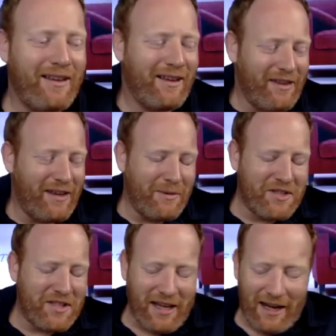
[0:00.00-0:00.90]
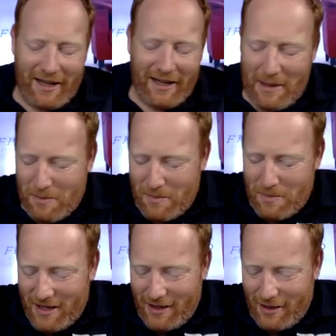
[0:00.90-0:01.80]
the image that kind of came to
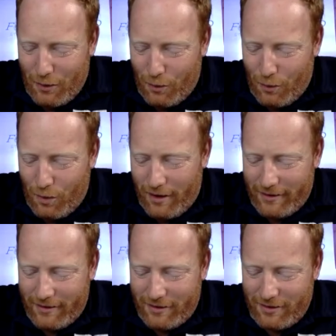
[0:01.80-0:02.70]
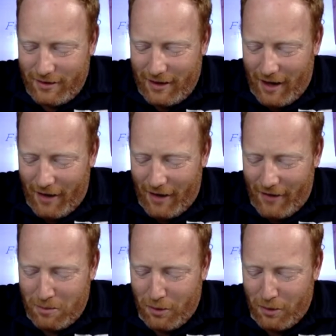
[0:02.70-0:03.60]
me was, and I think
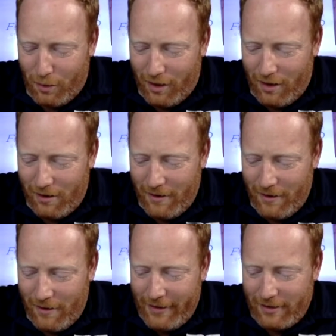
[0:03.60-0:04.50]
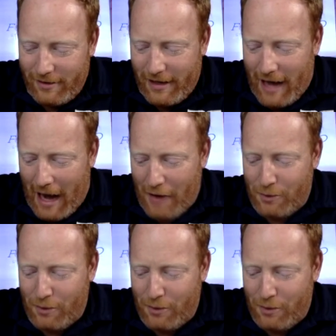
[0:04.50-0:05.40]
you put it well, like, how do
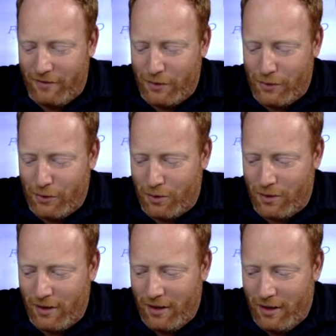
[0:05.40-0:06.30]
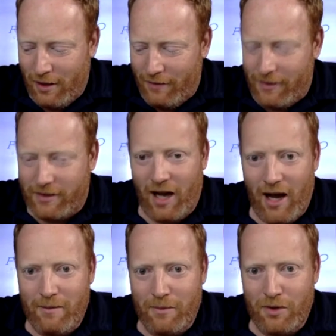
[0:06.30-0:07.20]
we view the
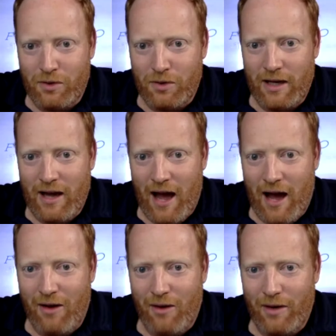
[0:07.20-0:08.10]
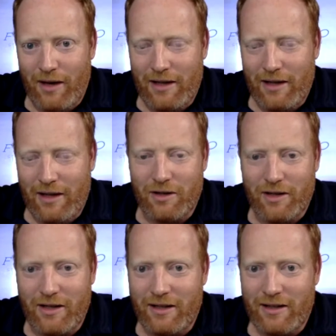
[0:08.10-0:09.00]
time between now and
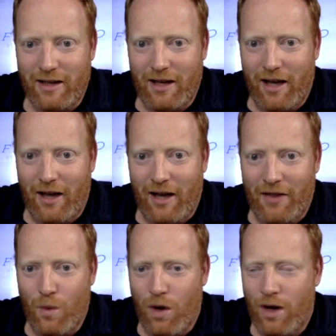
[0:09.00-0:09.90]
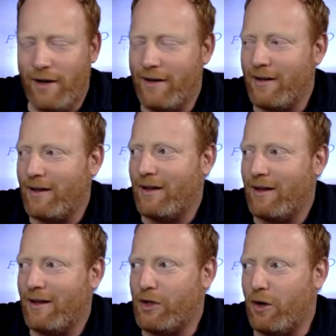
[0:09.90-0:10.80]
eternity? I think one,
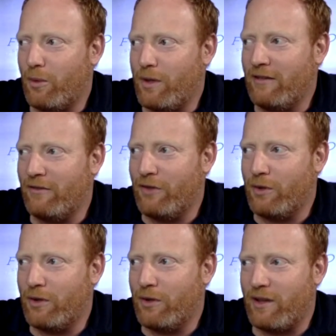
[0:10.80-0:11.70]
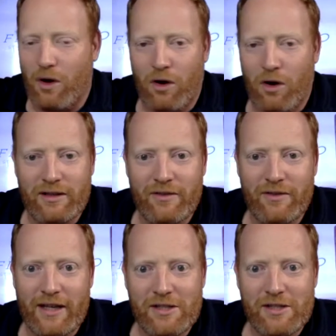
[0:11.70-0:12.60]
we need to view it that we're already living
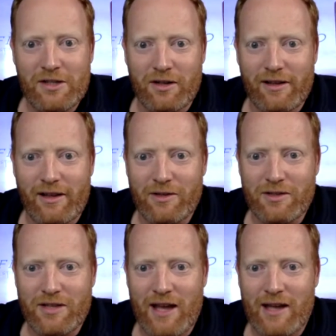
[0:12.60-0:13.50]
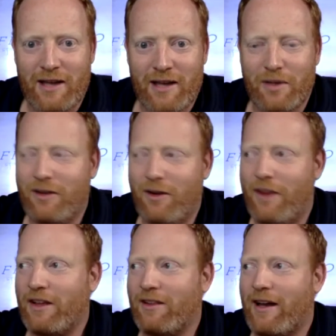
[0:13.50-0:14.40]
in eternity, like you're saying. But, I
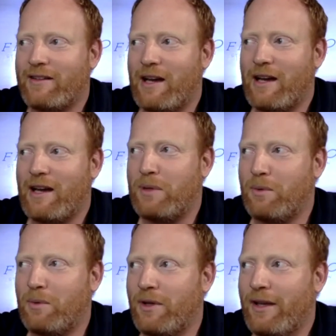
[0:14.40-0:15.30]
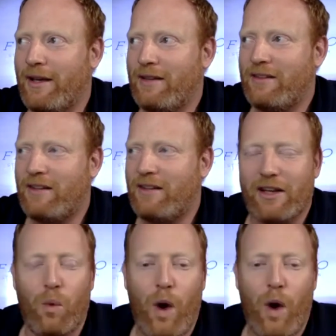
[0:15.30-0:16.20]
think a lot of times people take
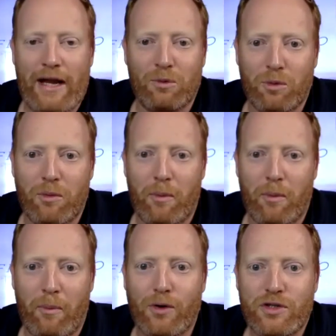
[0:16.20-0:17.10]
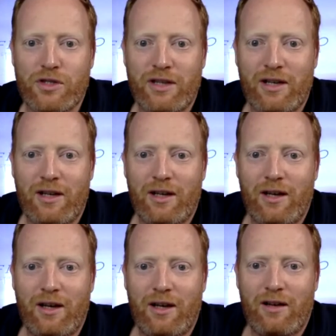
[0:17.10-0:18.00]
like a waiting room approach.
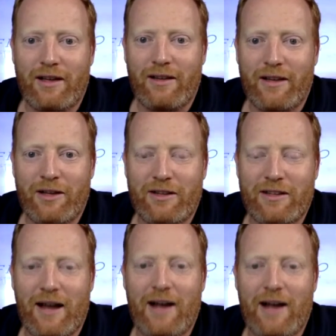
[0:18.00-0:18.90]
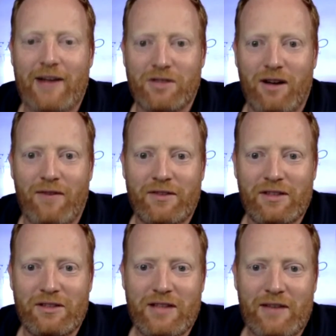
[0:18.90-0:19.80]
like you're at the doctor's office
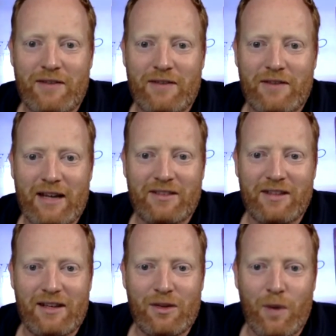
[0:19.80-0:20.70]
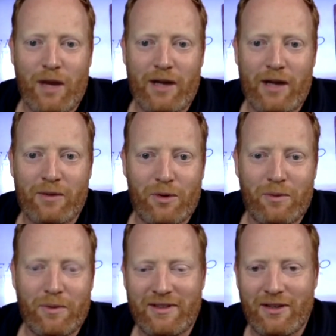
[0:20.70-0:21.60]
and you just have to kind of sit in the waiting room
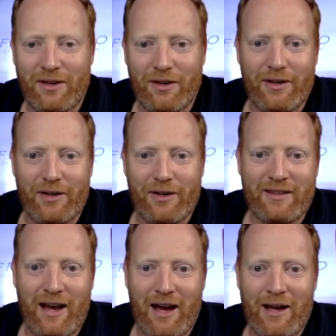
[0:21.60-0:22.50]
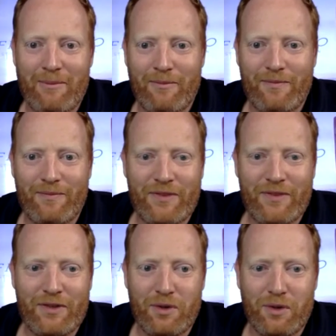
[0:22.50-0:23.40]
until it's time
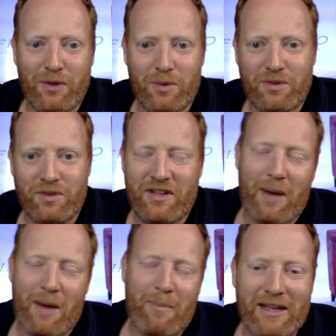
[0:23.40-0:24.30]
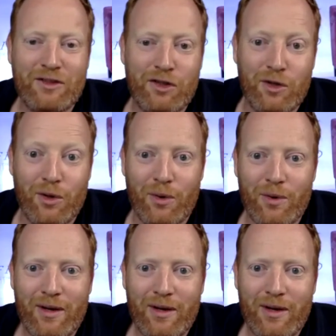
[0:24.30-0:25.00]
to step into,